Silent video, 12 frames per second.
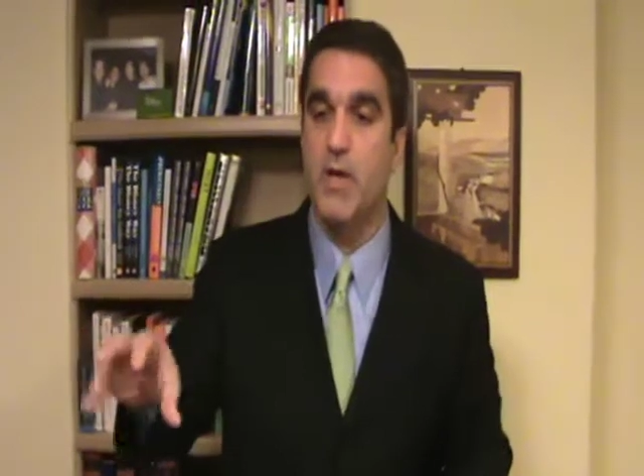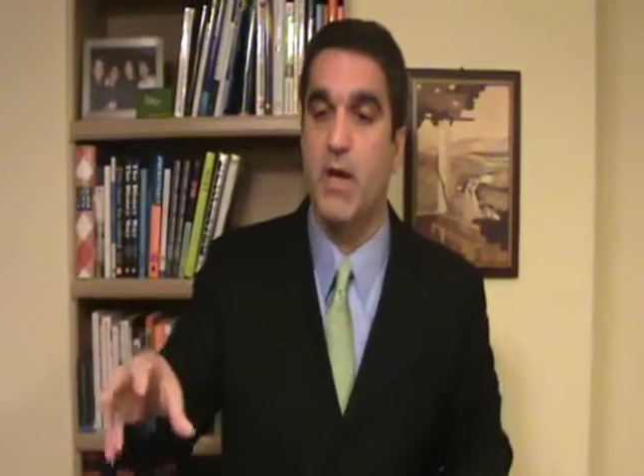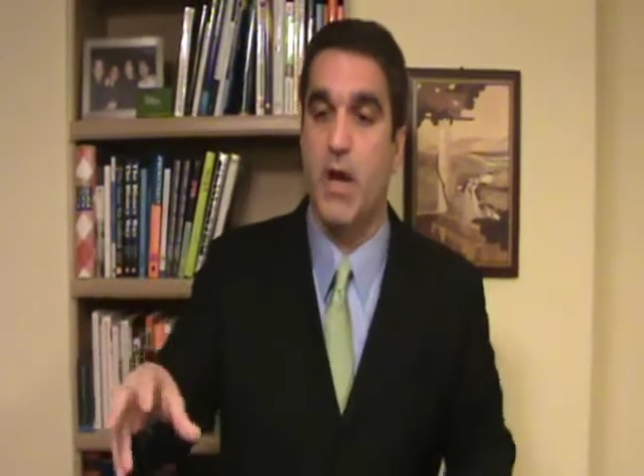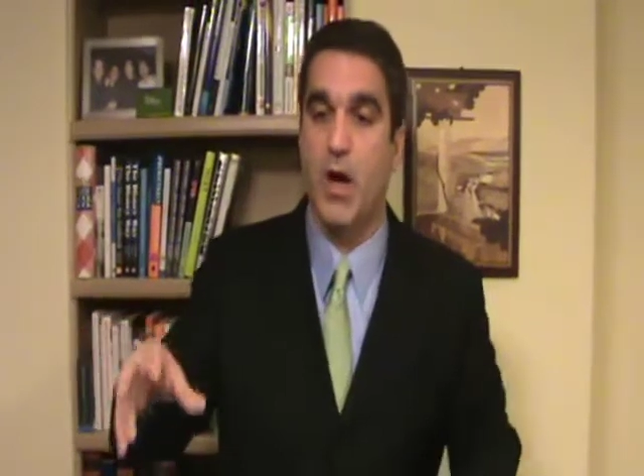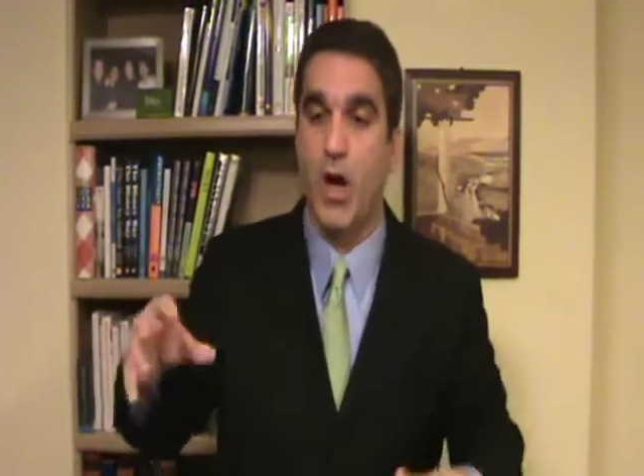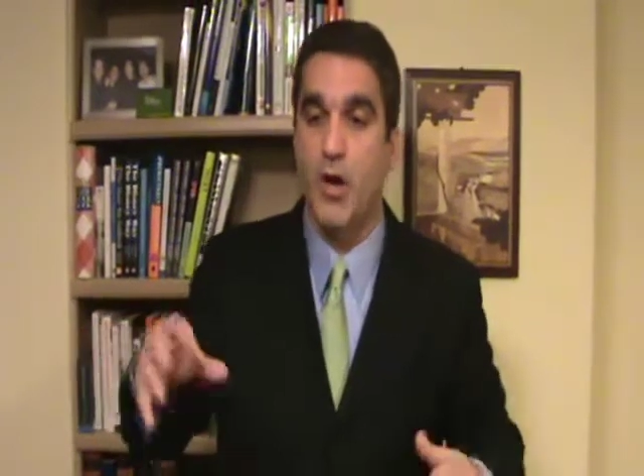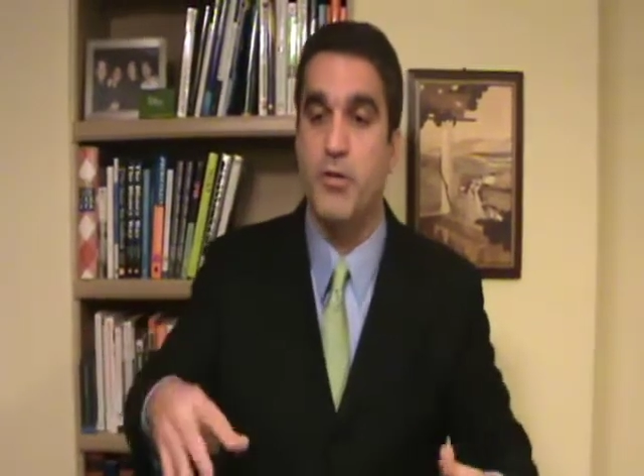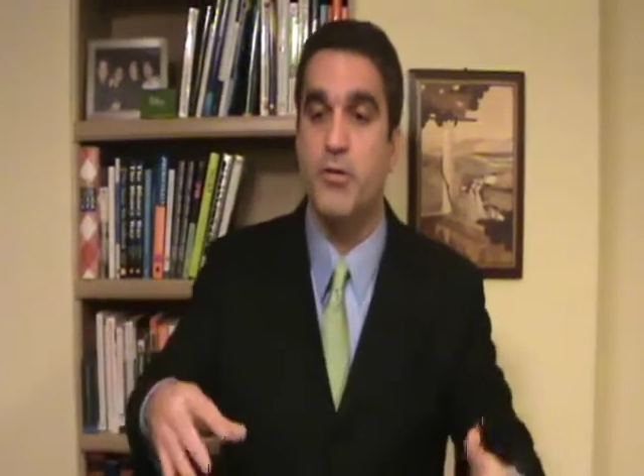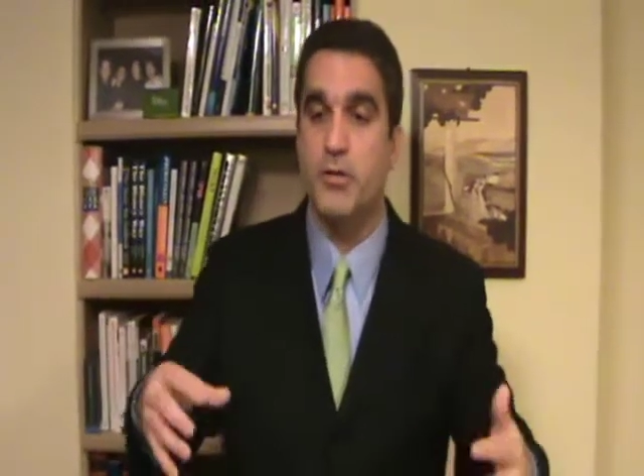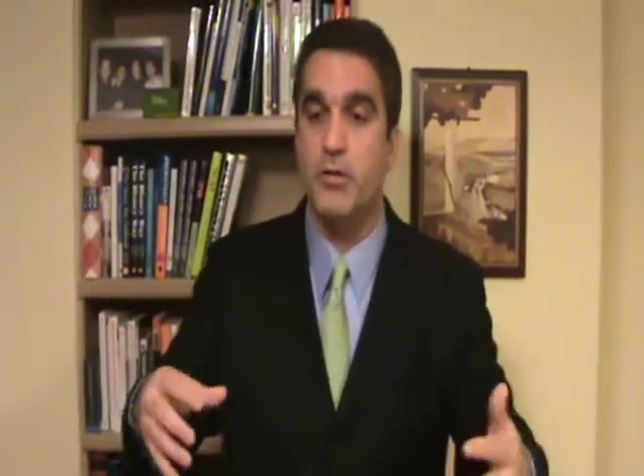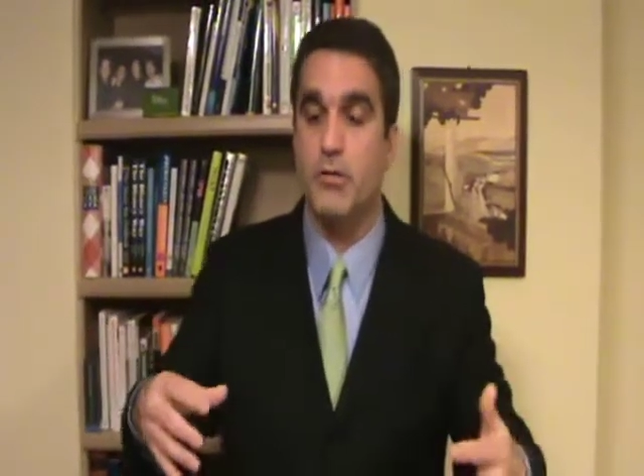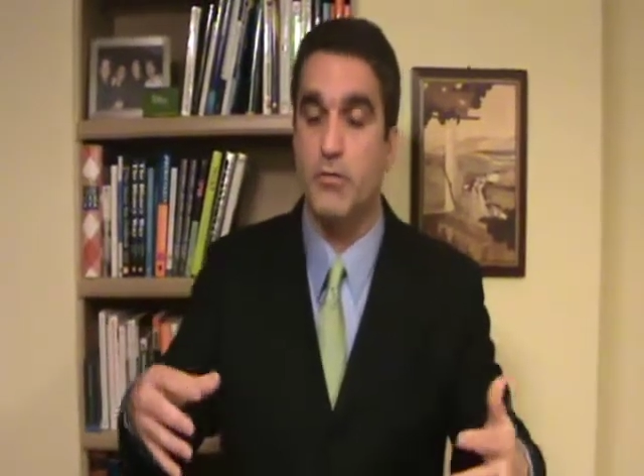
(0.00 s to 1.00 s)

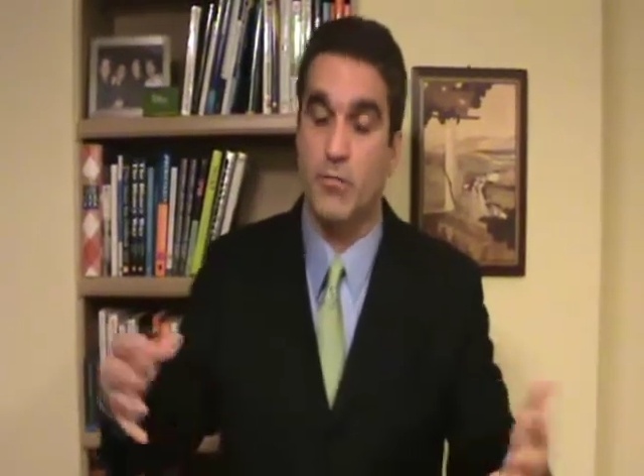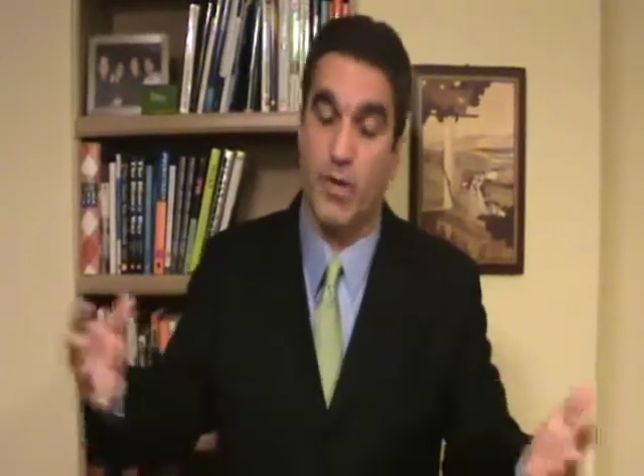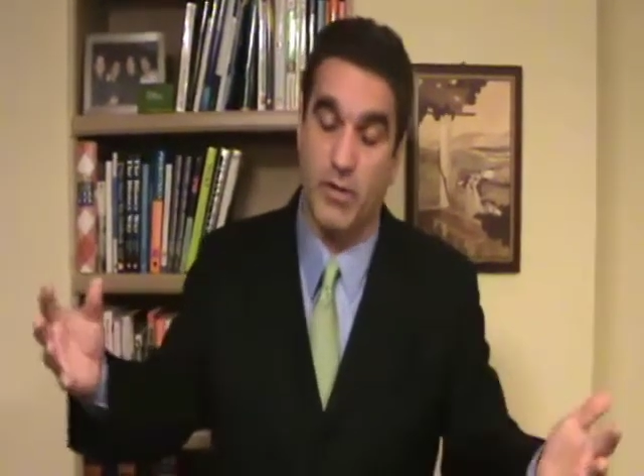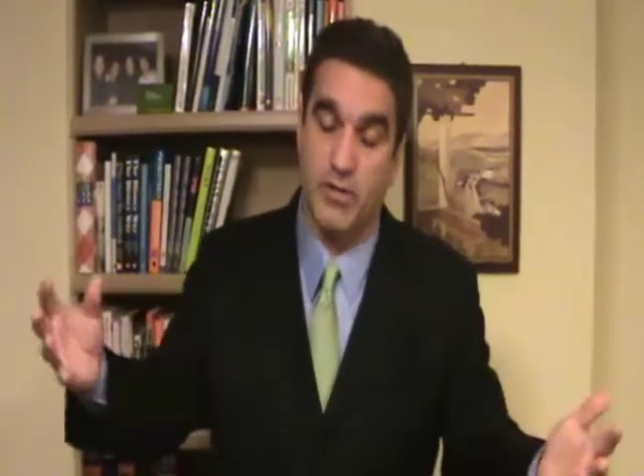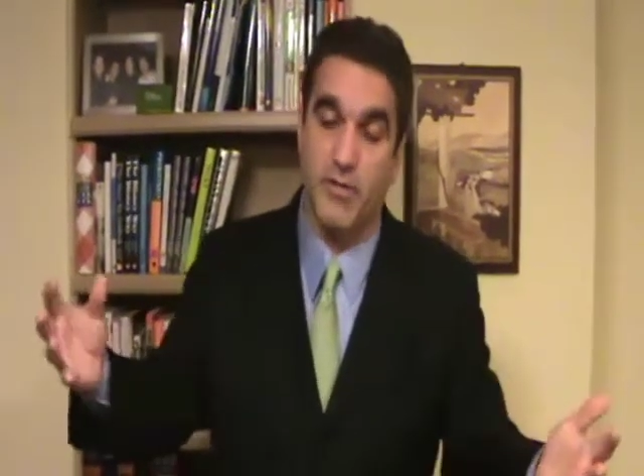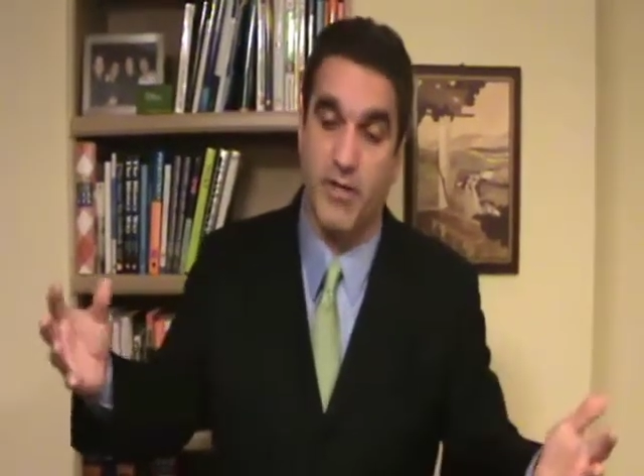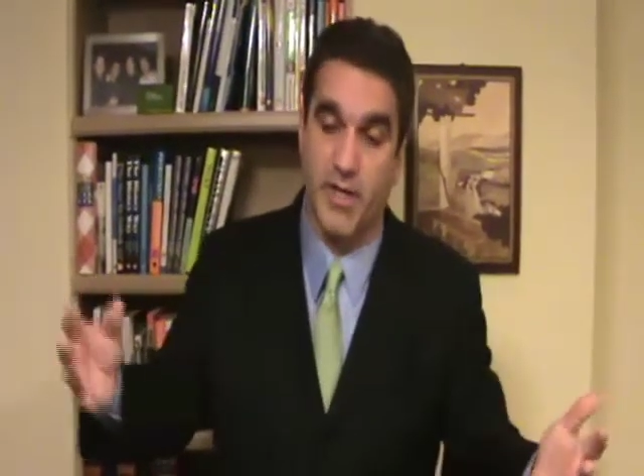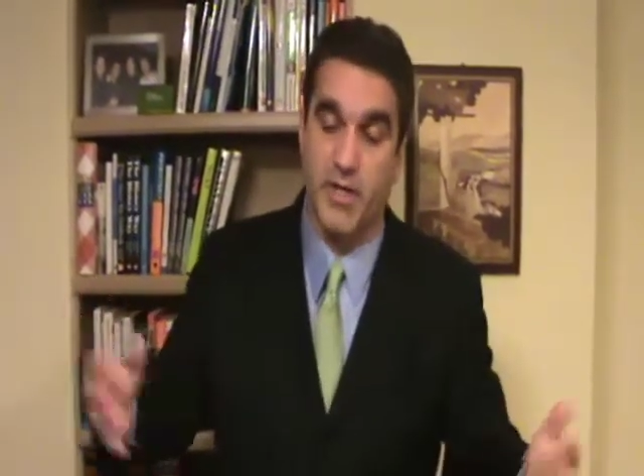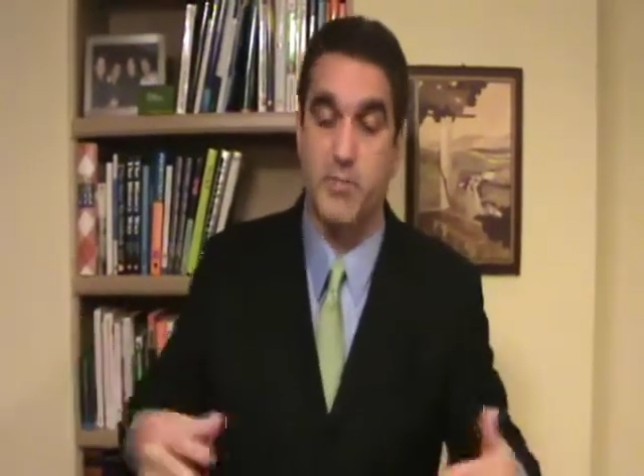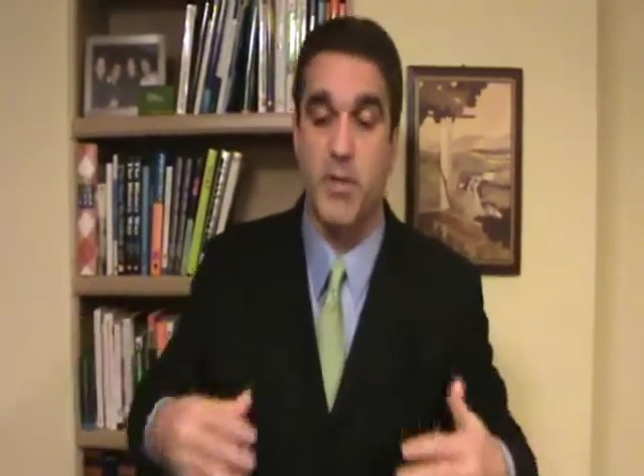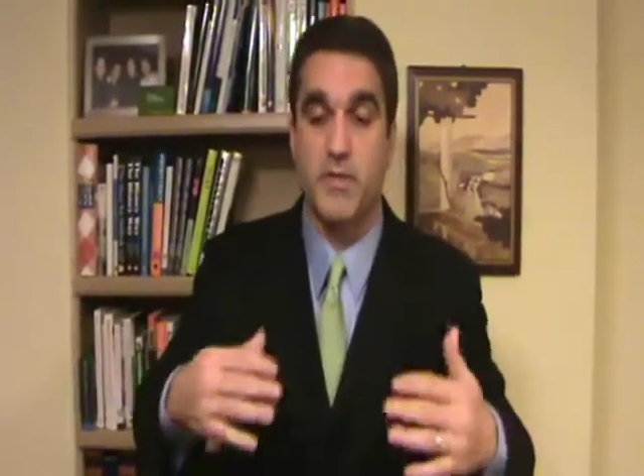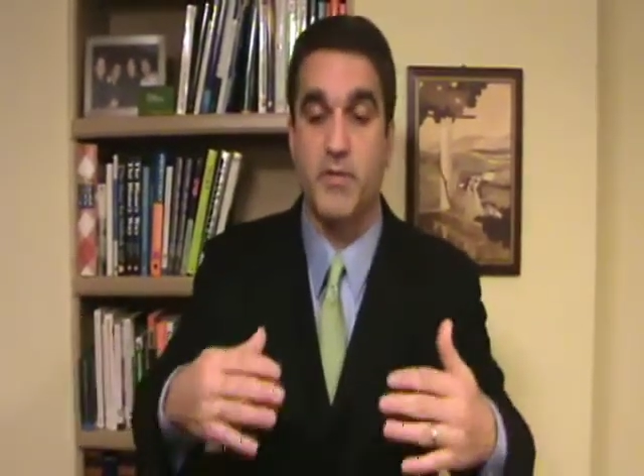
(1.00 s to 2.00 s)
relatively
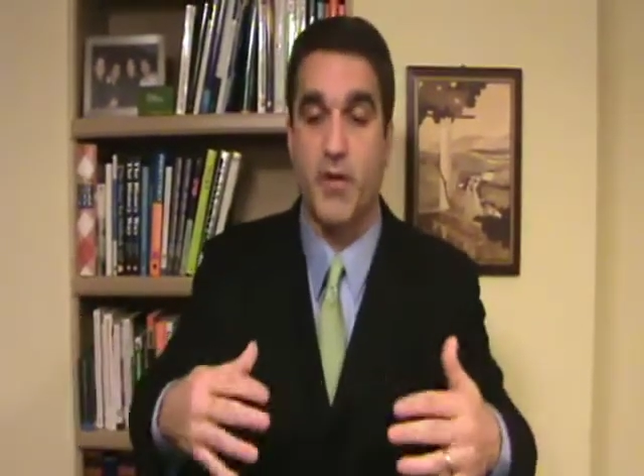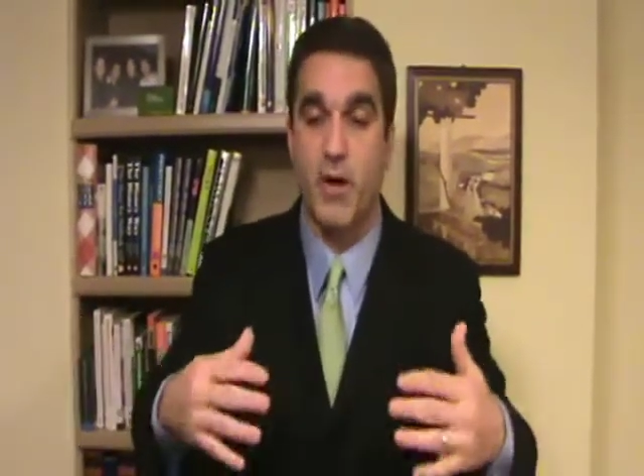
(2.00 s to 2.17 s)
inexpensive,